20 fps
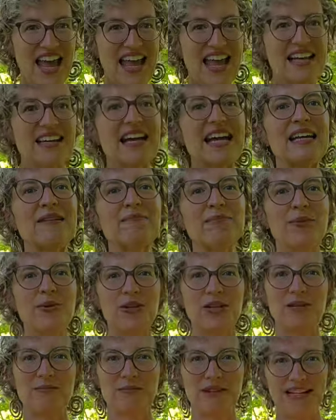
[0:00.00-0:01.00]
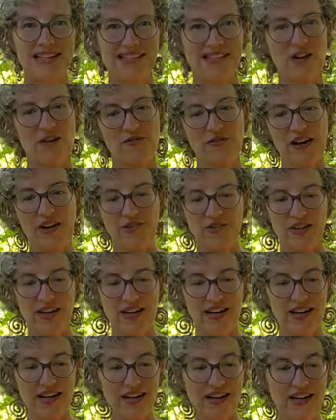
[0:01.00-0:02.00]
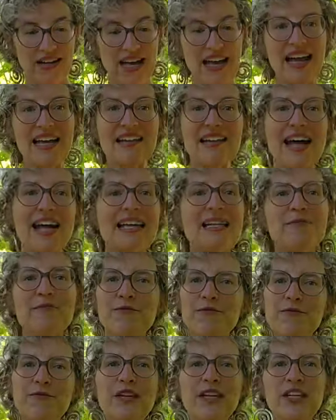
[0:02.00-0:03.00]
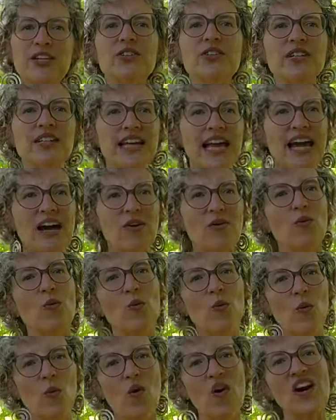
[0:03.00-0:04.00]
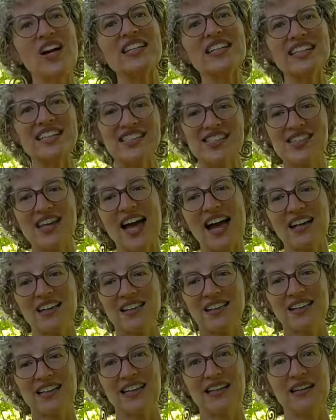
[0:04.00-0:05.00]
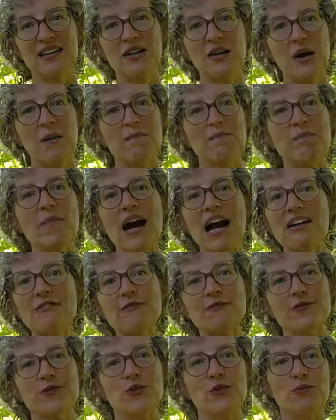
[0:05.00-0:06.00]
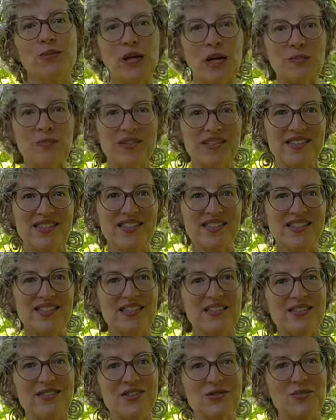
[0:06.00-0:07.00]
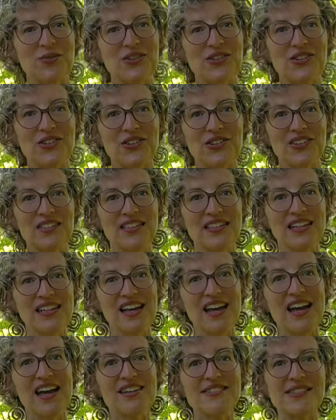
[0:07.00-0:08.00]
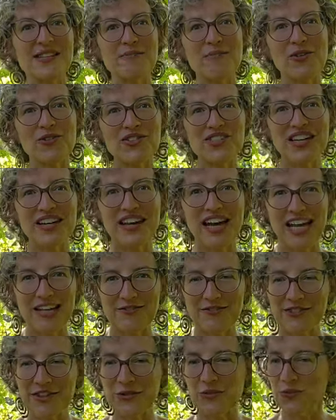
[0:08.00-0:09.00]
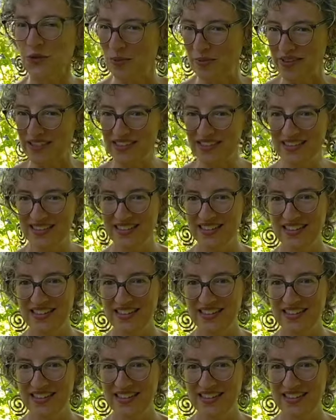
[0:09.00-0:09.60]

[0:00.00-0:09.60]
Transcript: and I am putting myself out there, and I am figuring out what exactly my full purpose is in this world. As a multi-hyphenate woman,